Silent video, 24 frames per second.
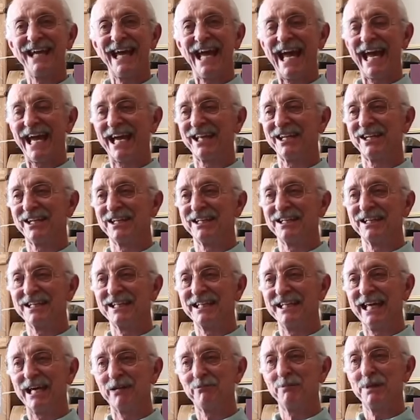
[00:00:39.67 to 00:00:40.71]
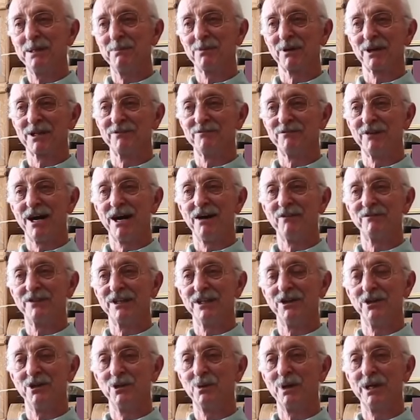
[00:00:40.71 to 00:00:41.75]
and get people involved
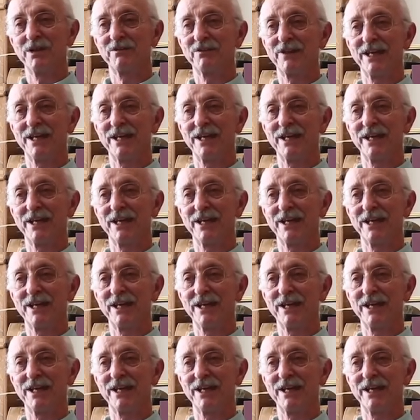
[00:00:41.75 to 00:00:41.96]
in doing